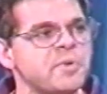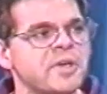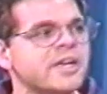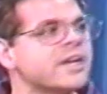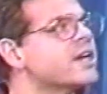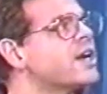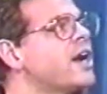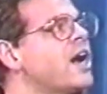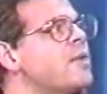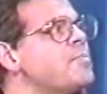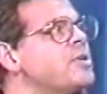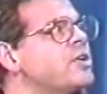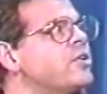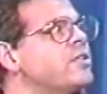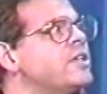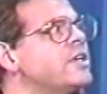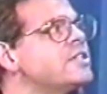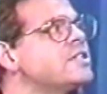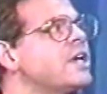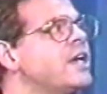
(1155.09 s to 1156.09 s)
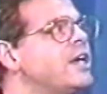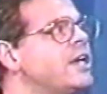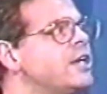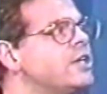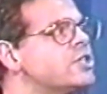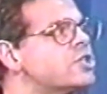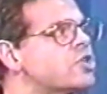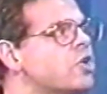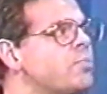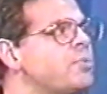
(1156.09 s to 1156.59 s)
to make a comment on this.
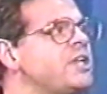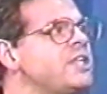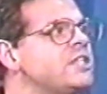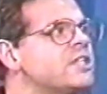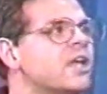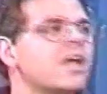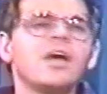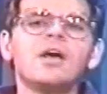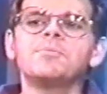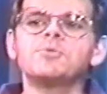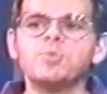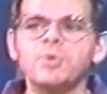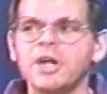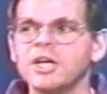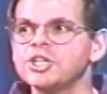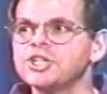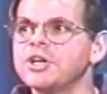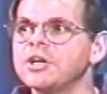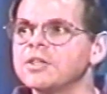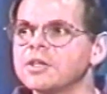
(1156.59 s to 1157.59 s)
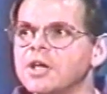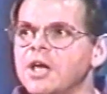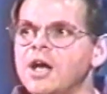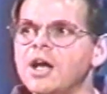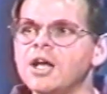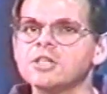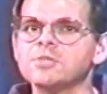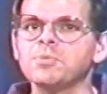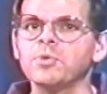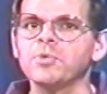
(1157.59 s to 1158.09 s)
So many times when I share the
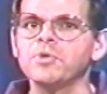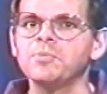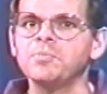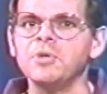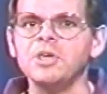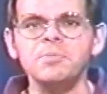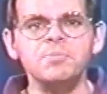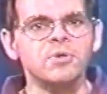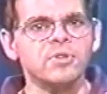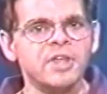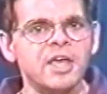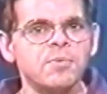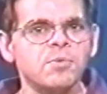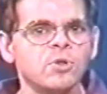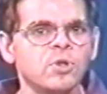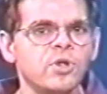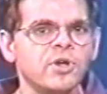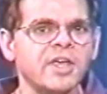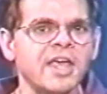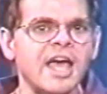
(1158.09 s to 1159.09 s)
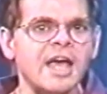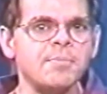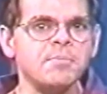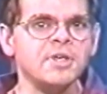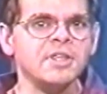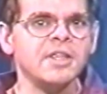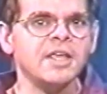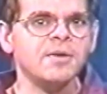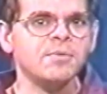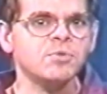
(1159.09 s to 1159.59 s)
gospel with people, they will look at
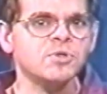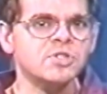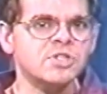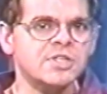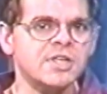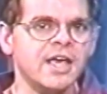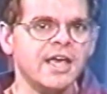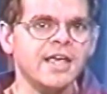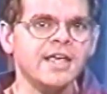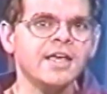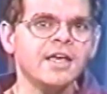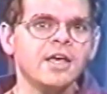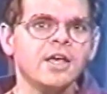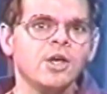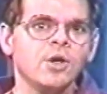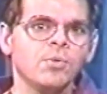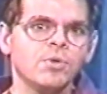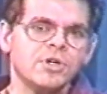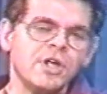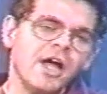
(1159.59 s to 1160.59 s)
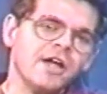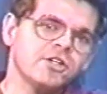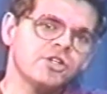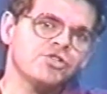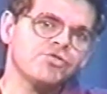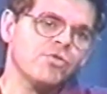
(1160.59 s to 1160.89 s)
me and they will say, well, Dr.